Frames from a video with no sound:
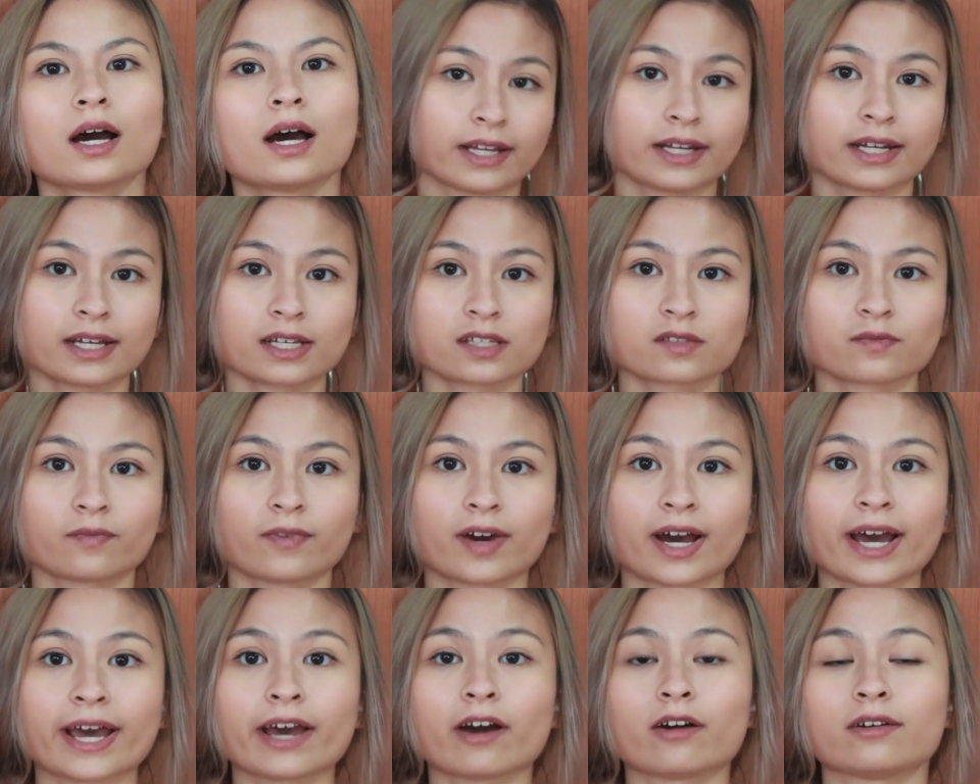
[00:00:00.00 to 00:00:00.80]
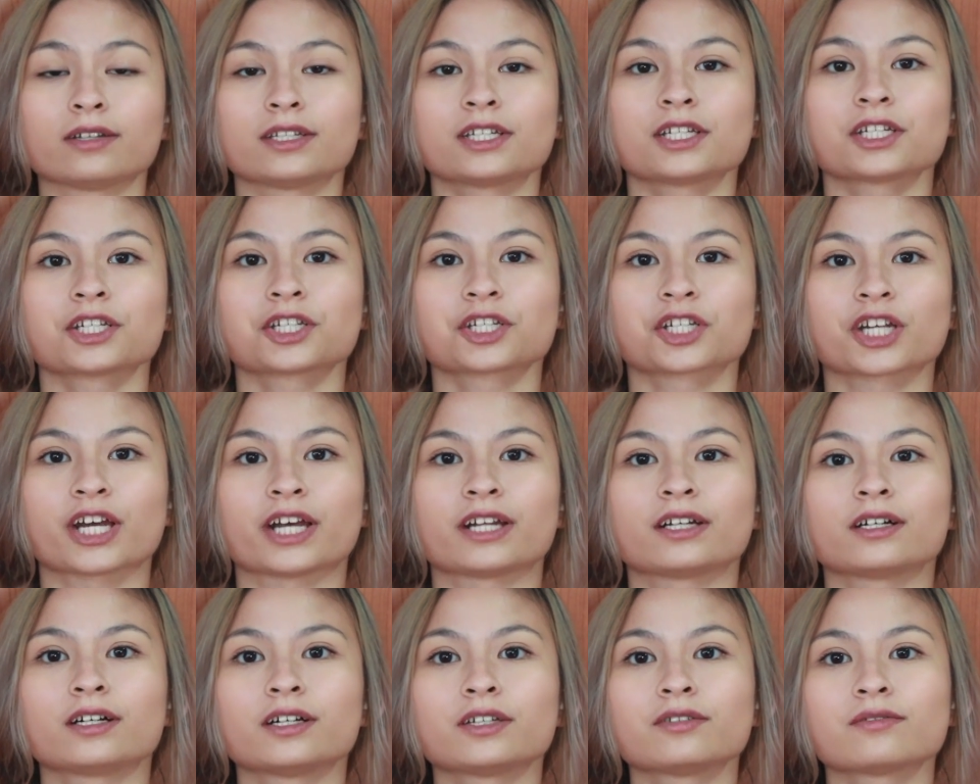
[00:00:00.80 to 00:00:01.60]
And that's why on this
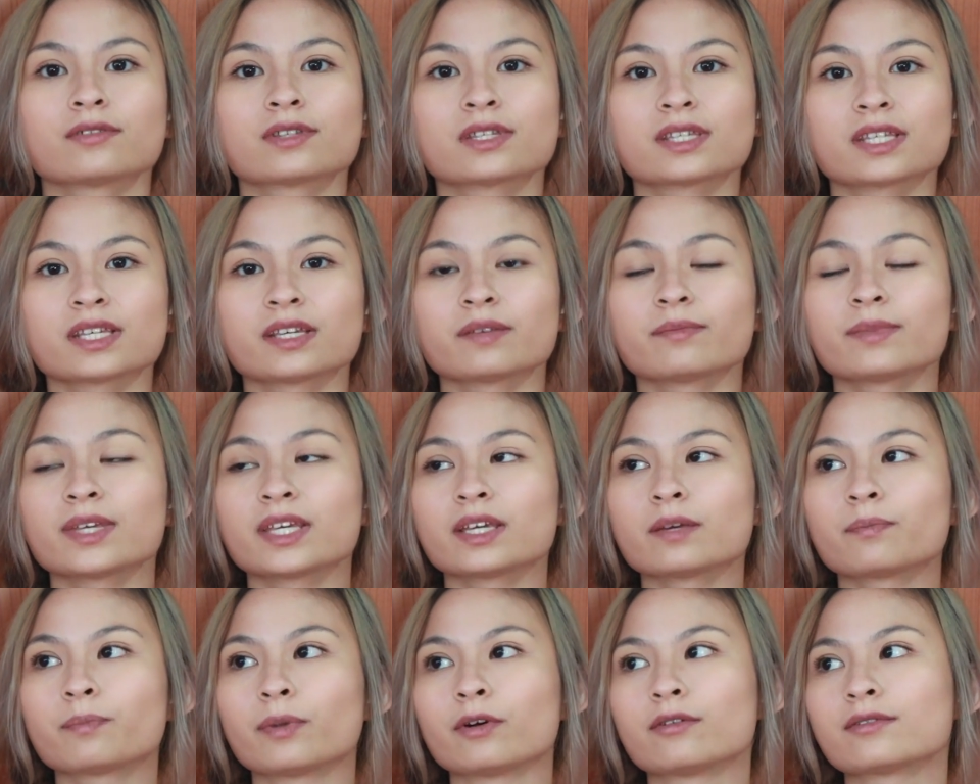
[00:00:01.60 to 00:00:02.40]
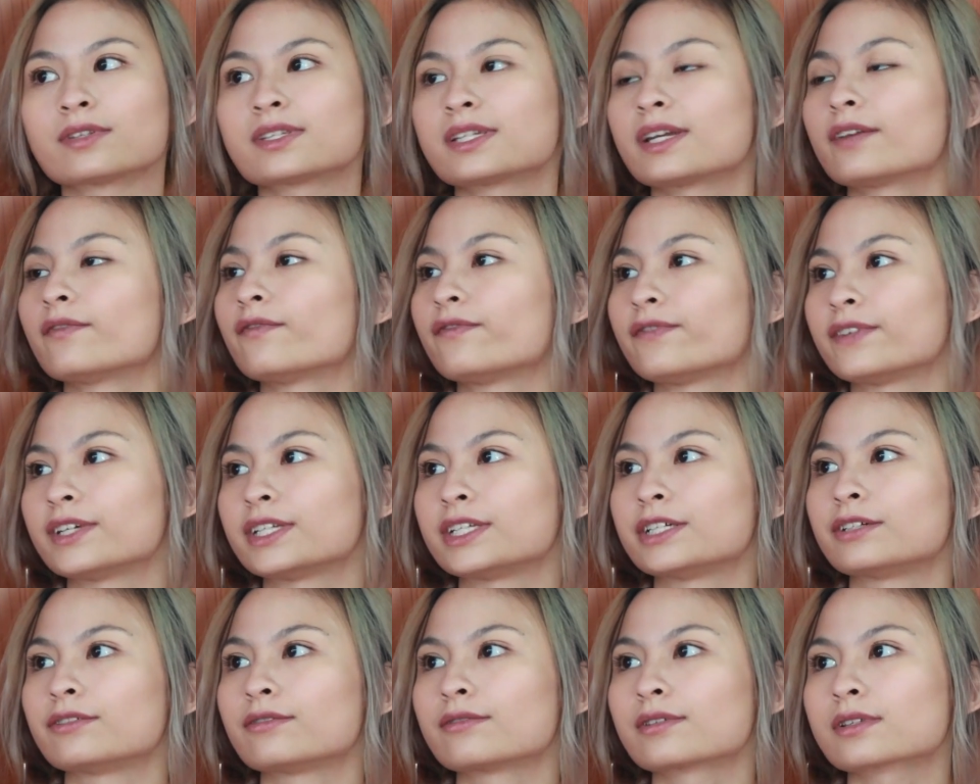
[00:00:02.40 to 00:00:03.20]
channel you see me posting
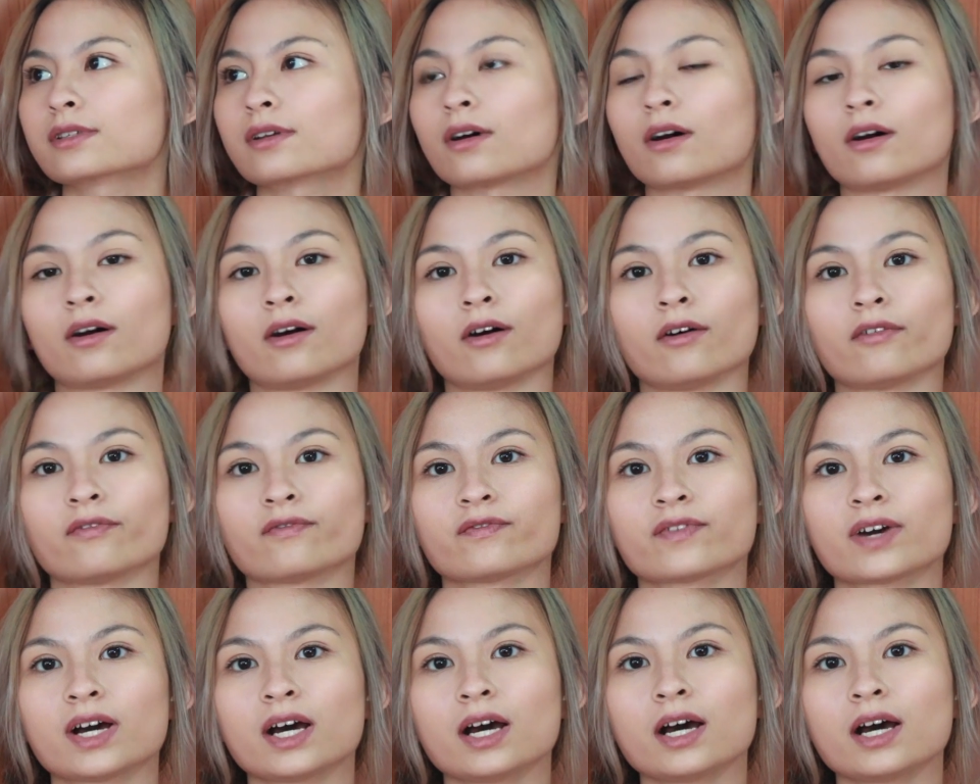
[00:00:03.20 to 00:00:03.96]
videos of